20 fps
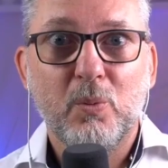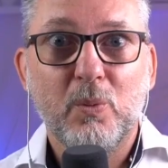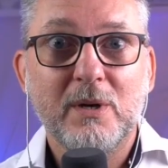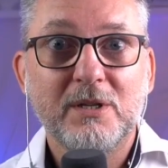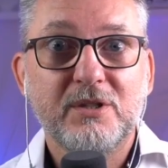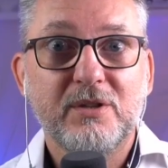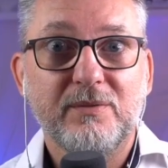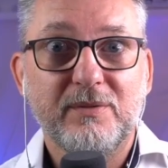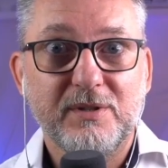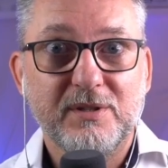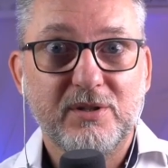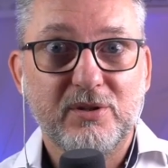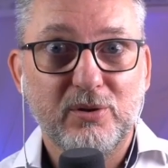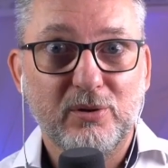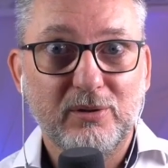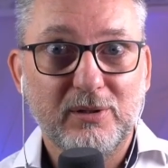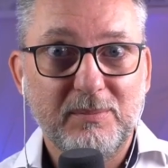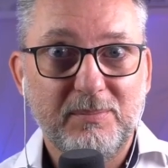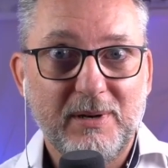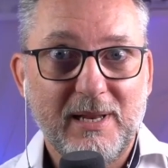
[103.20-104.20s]
Once you've
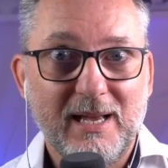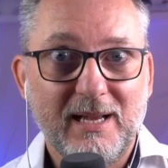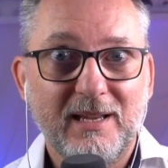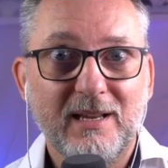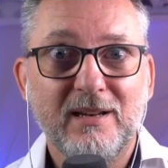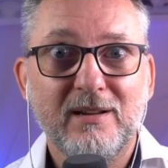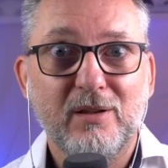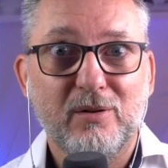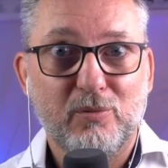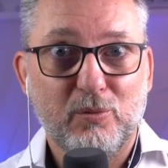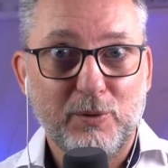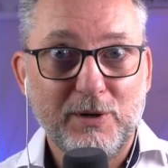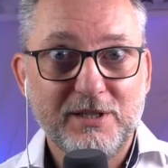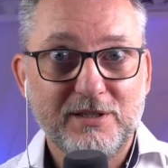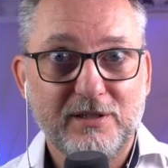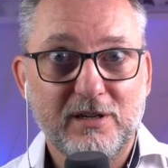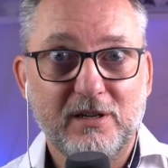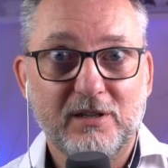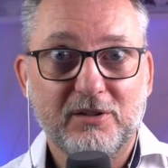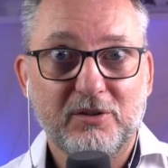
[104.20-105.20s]
installed the plugin,
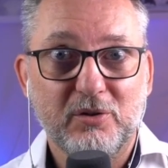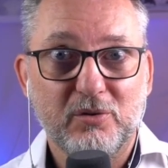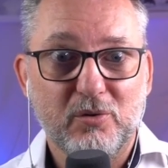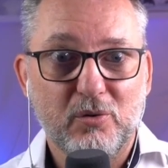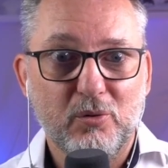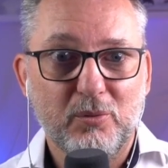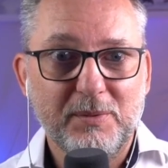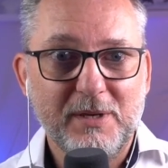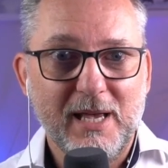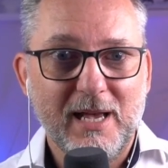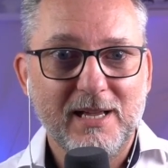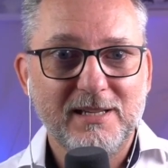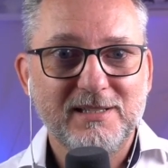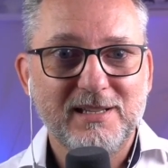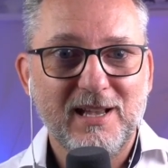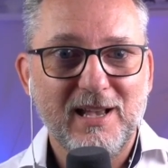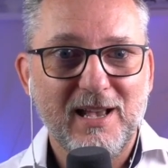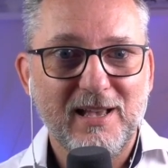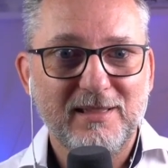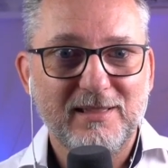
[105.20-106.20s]
restart your OBS
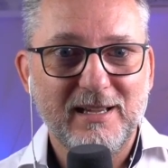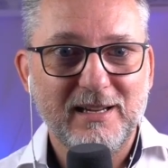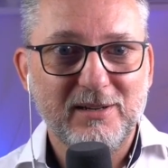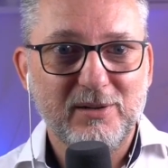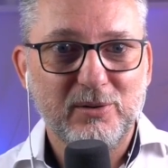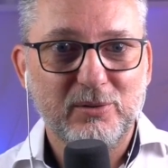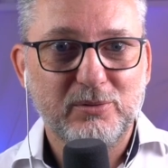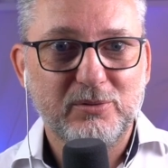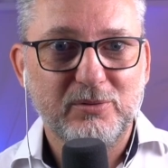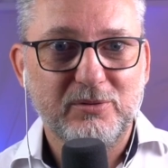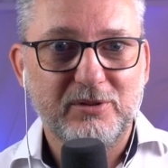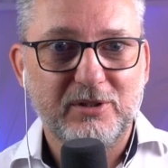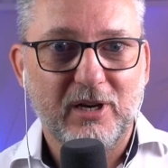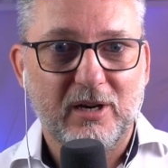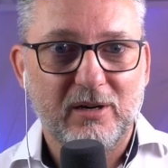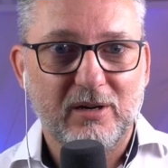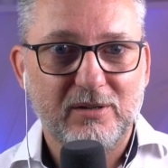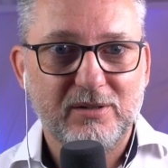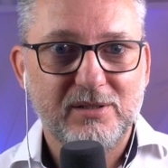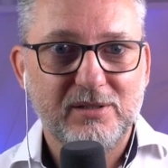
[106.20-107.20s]
and then go to
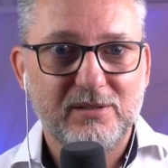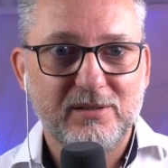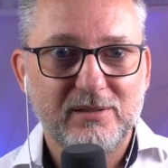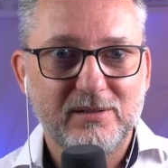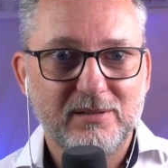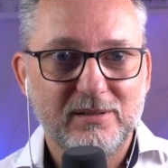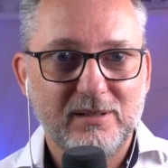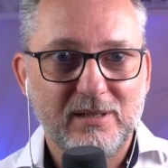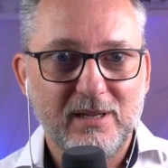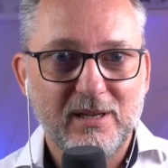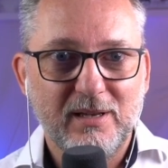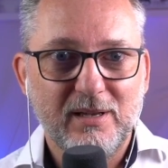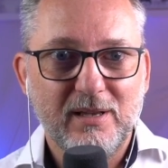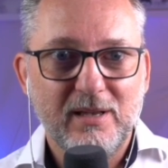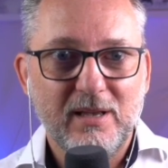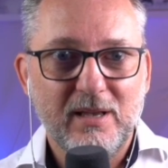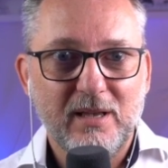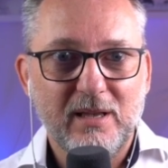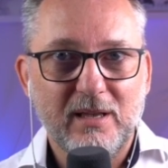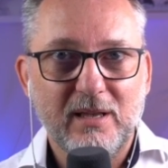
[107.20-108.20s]
Docks.
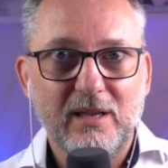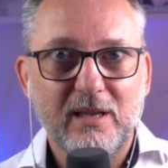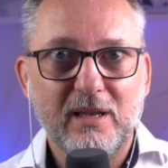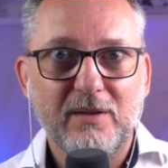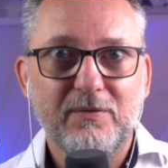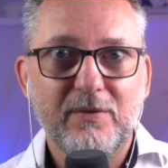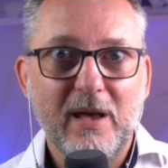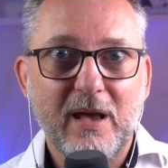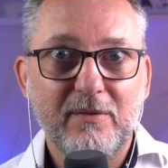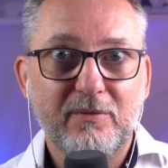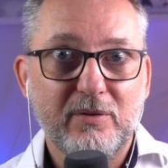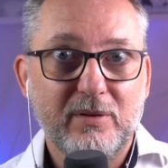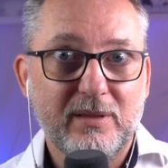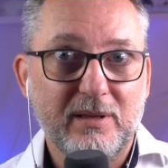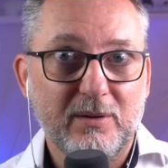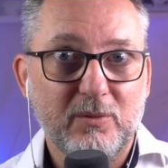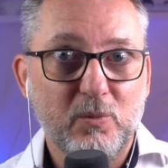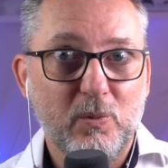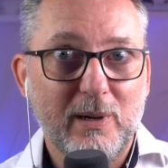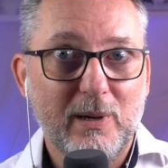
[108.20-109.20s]
If
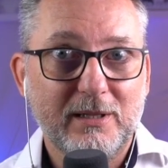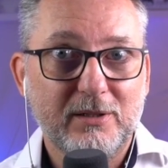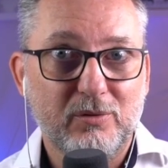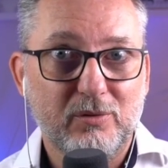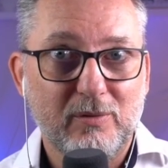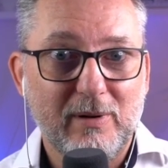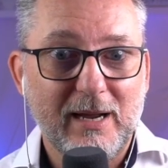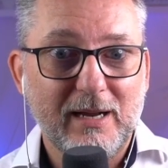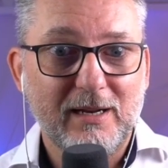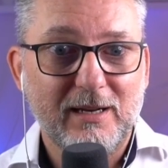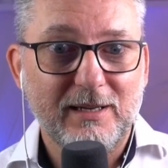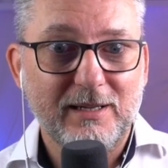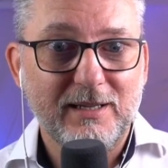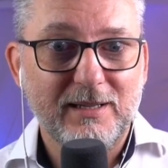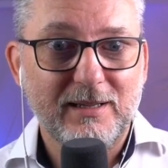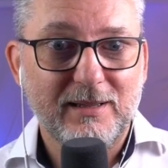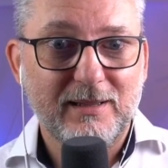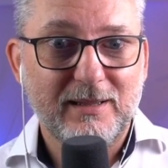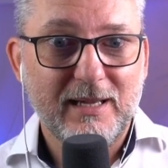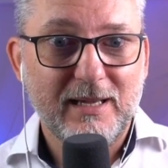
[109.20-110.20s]
everything went correctly,
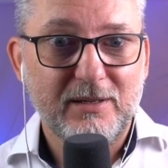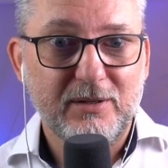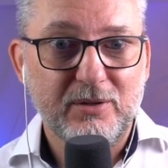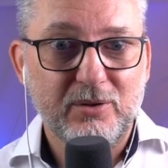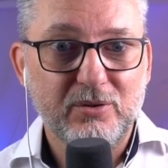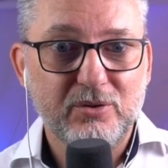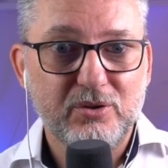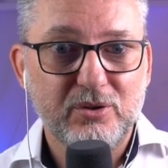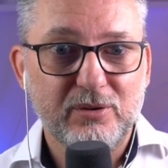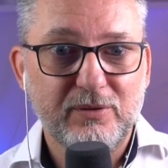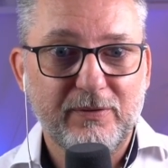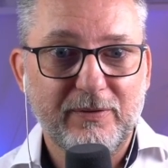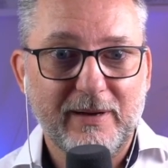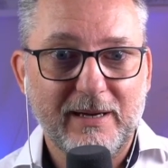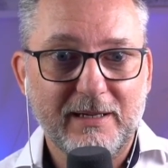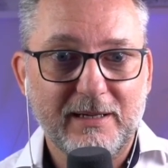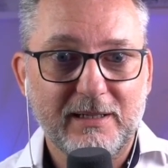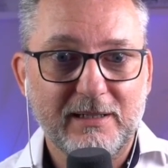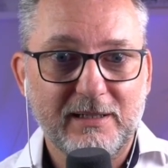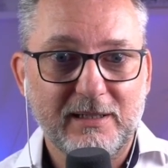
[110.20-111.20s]
then you should
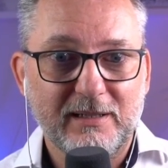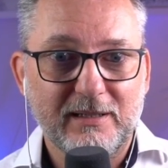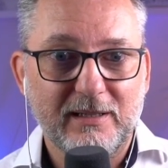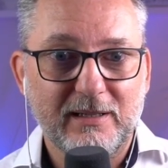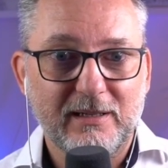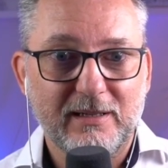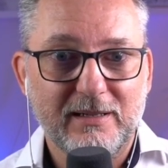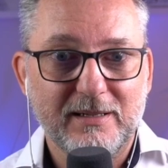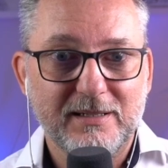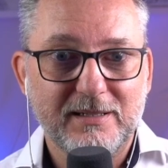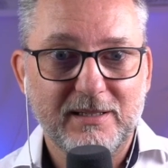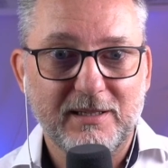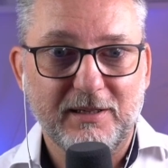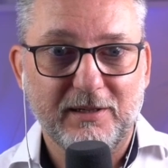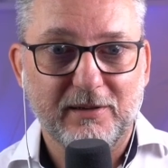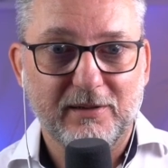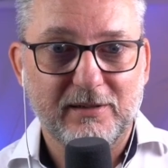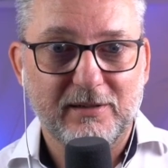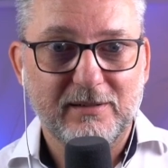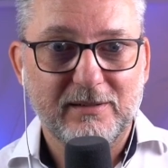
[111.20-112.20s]
find it in the list
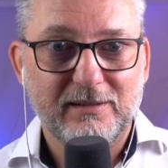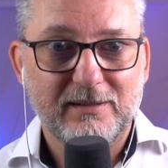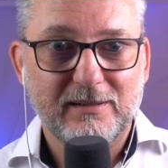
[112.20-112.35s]
here.